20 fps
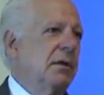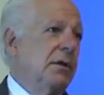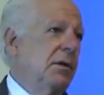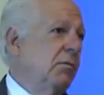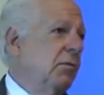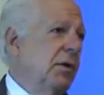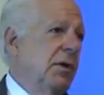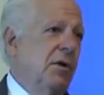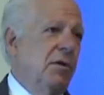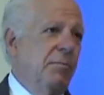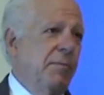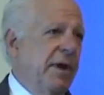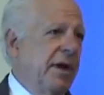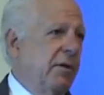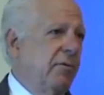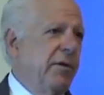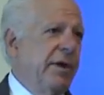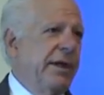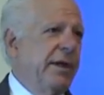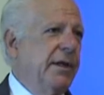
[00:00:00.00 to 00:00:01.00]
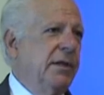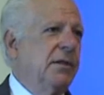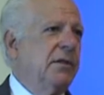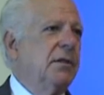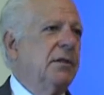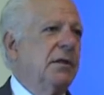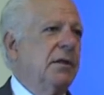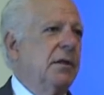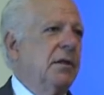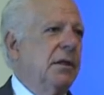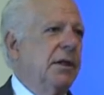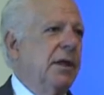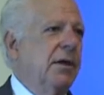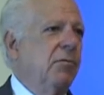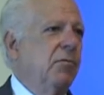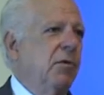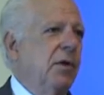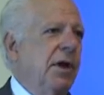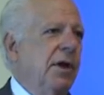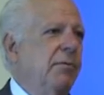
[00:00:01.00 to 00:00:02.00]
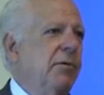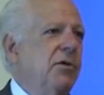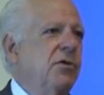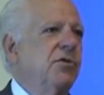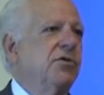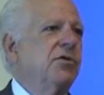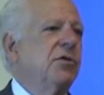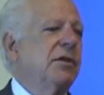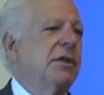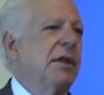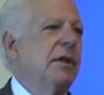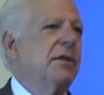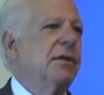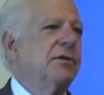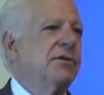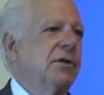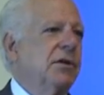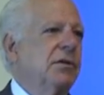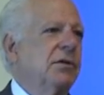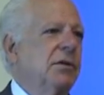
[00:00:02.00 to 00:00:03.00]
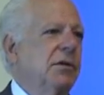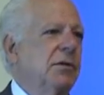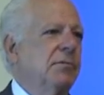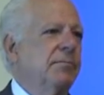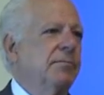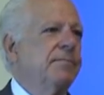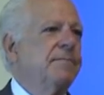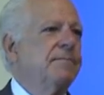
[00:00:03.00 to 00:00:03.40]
it will not migrate. And then whenever you shut down the system.